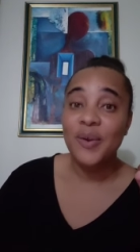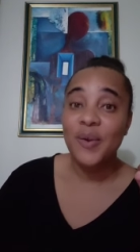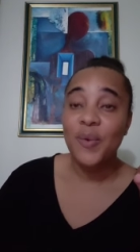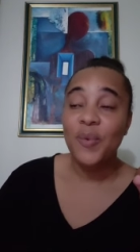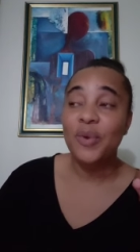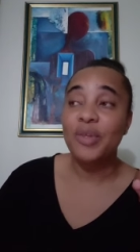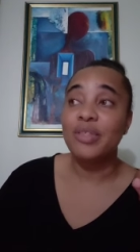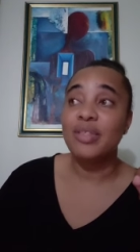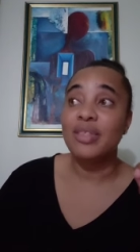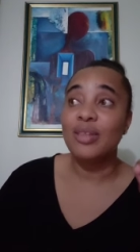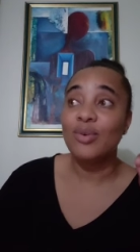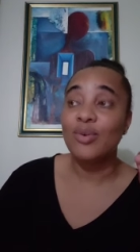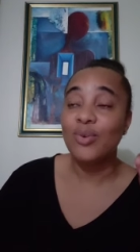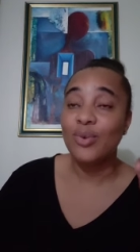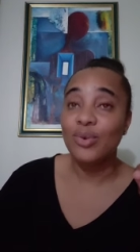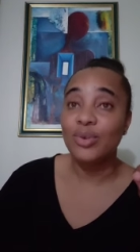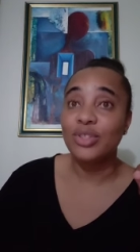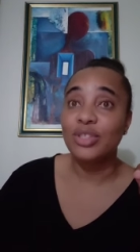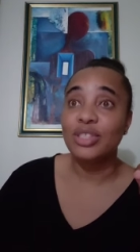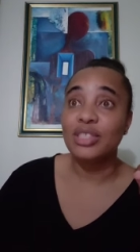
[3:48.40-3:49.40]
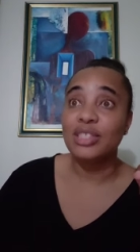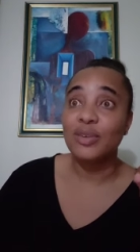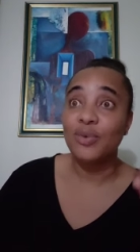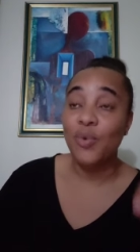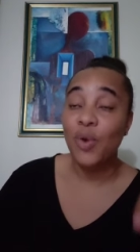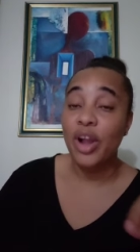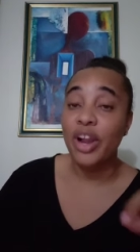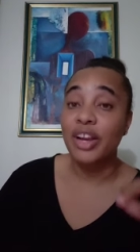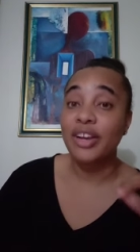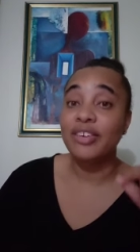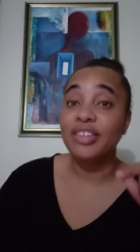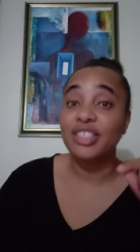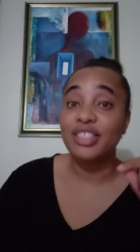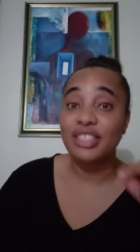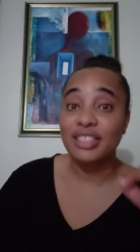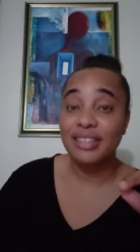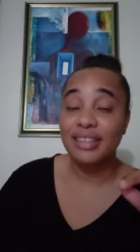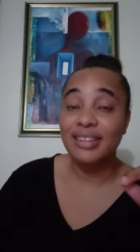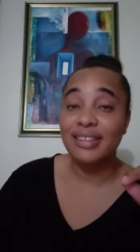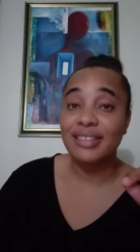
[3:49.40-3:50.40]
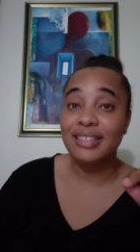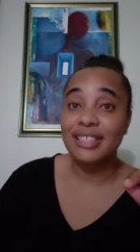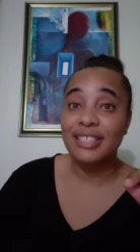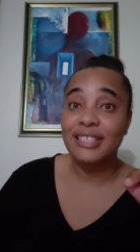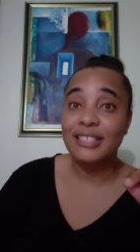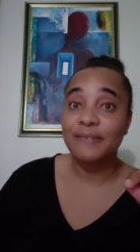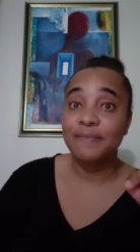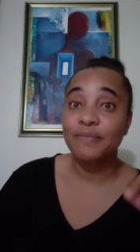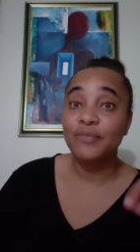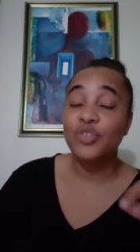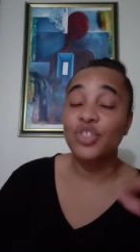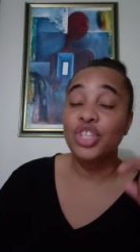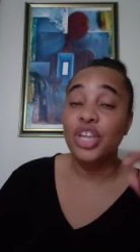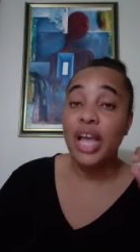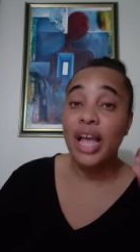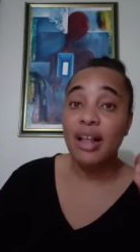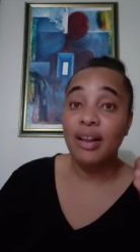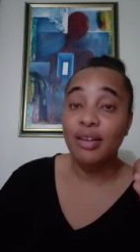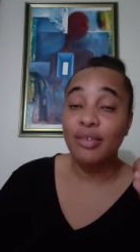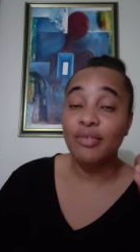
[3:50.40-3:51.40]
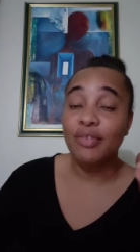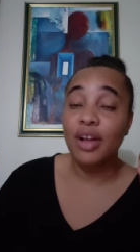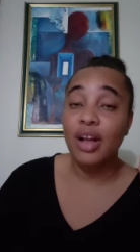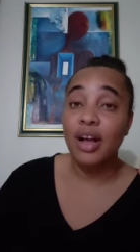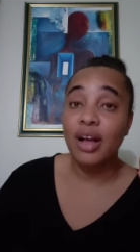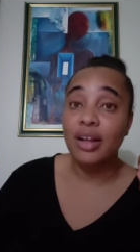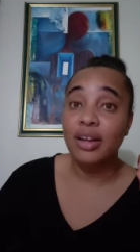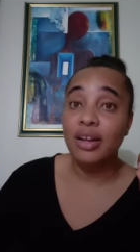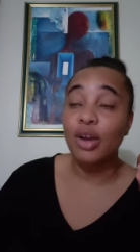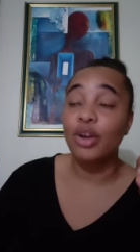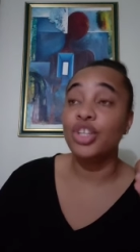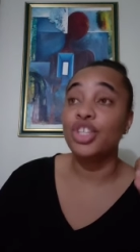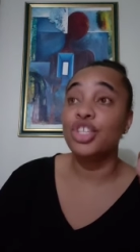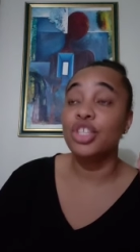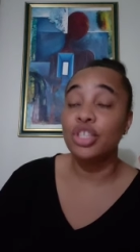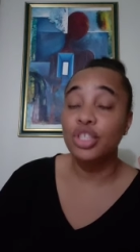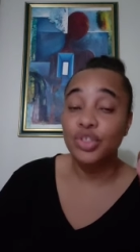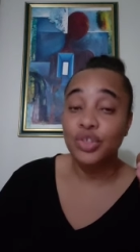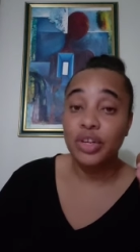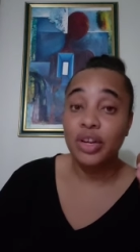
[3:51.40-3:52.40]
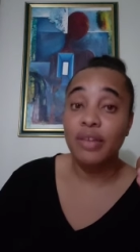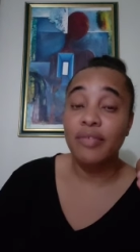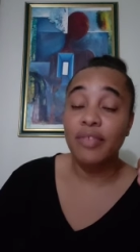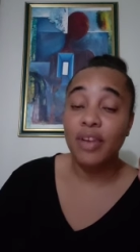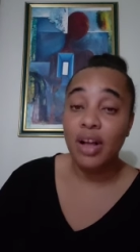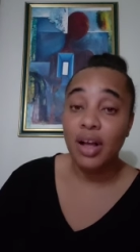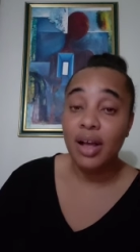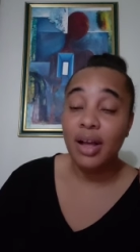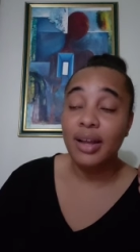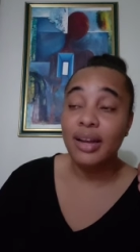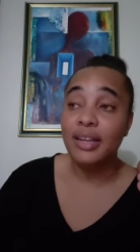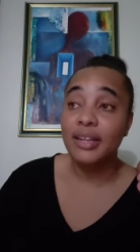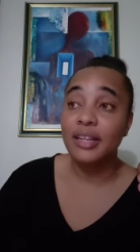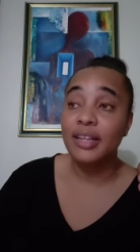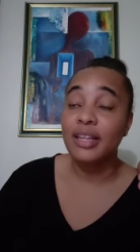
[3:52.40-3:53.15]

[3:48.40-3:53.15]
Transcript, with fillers: with those who are Christians, child of God, our children of God